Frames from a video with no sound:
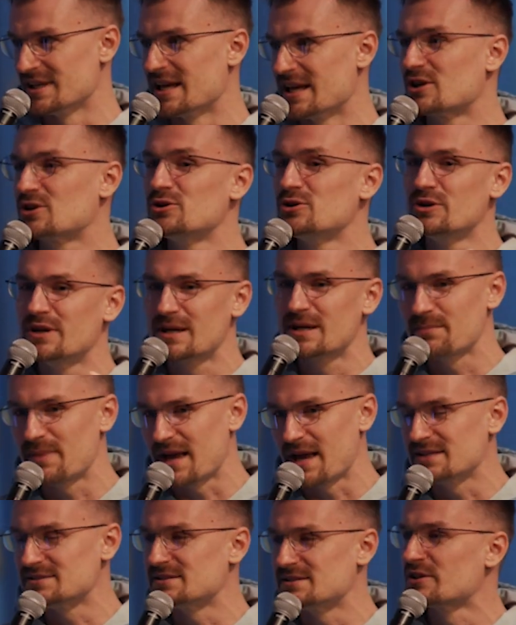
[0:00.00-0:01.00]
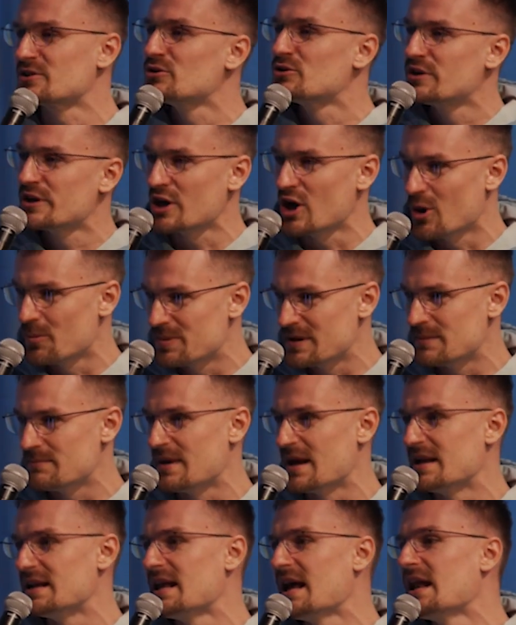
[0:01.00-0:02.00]
including Base, including OP
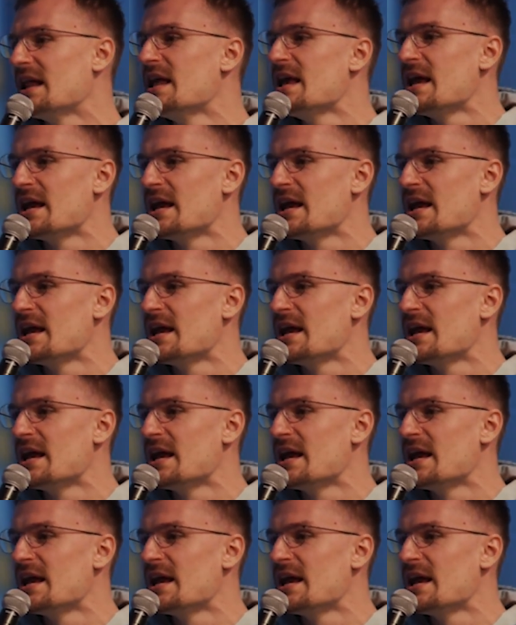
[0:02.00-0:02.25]
mainnet,